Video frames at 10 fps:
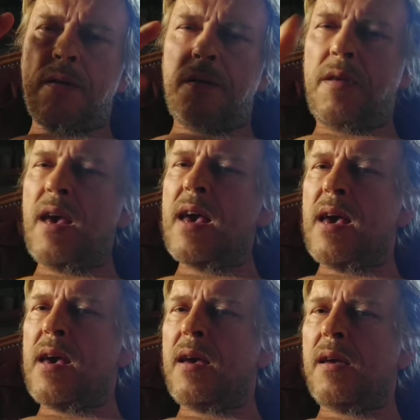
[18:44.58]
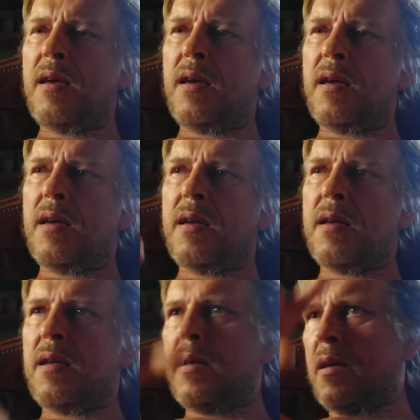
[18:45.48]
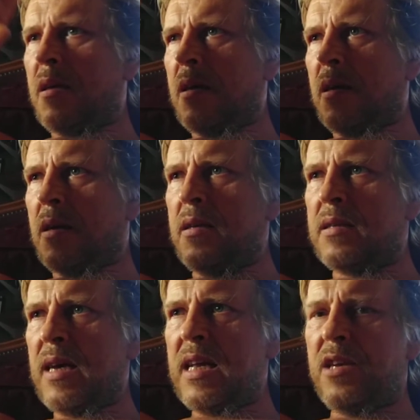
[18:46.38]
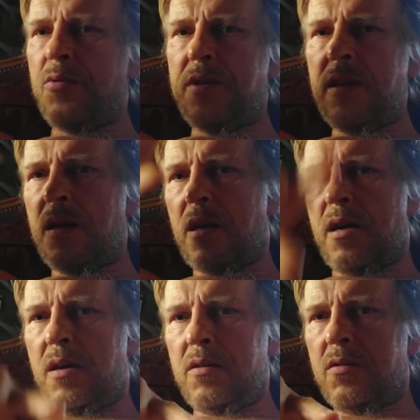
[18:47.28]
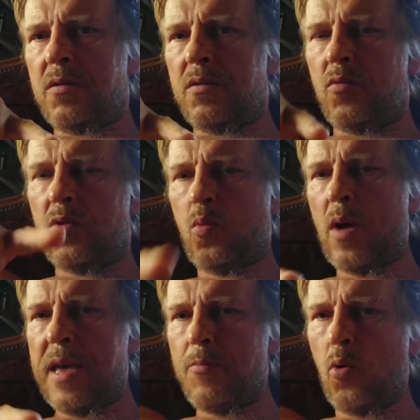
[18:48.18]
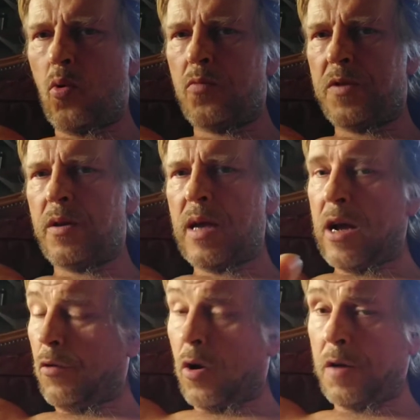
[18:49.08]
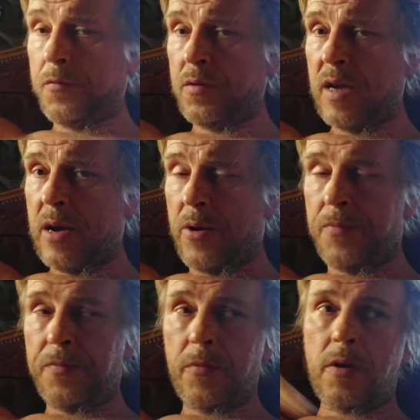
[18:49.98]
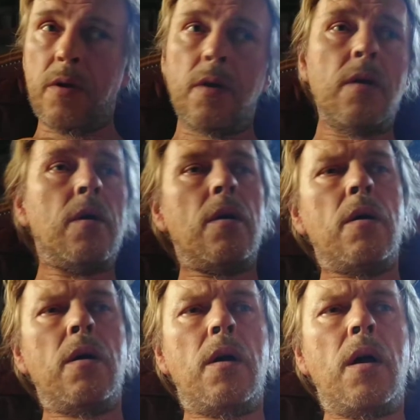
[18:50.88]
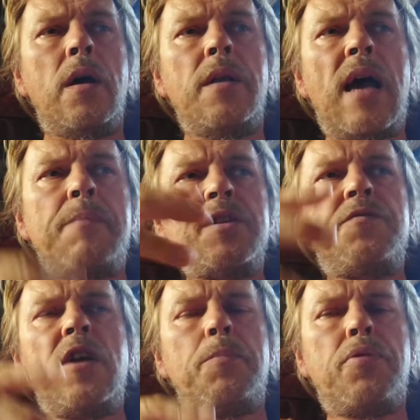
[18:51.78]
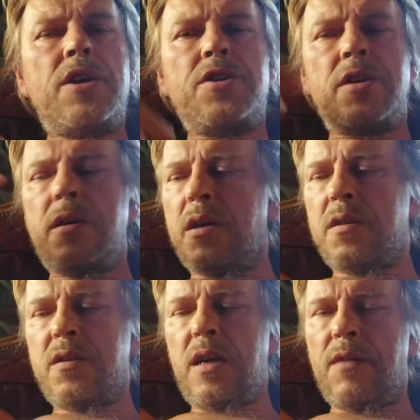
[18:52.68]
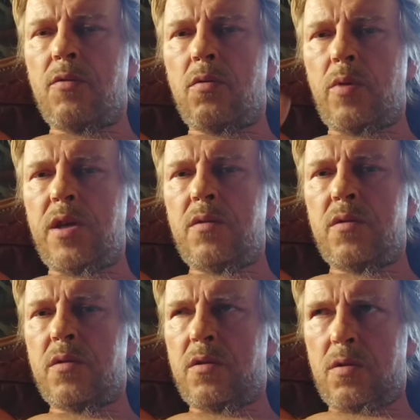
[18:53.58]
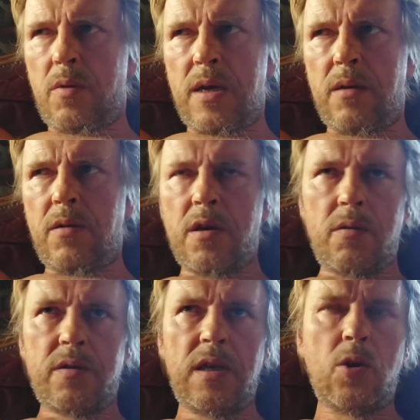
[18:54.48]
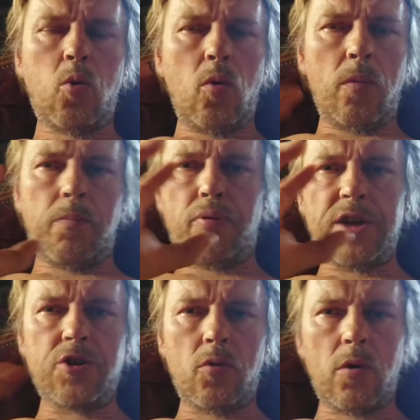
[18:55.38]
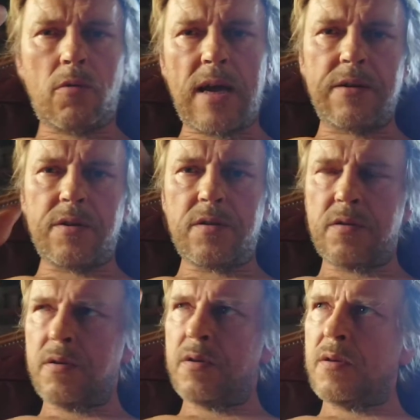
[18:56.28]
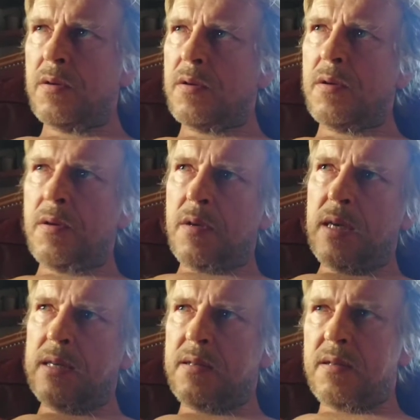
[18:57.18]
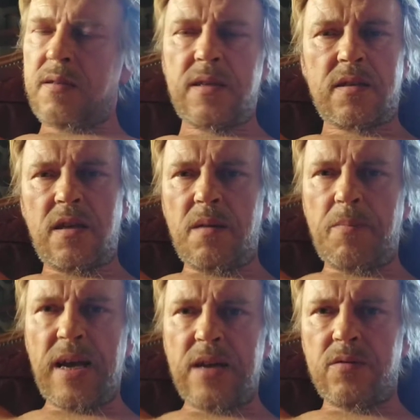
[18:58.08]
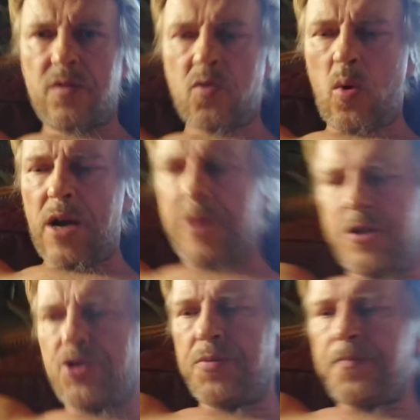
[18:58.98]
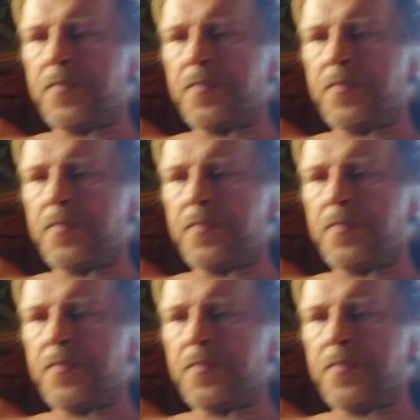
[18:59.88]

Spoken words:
the air contained within the glass would weigh more than the Eiffel Tower. And atmospheric pressure at sea level, we're used to it, you know, it's equal pressure all around us, is 16 pounds a square inch.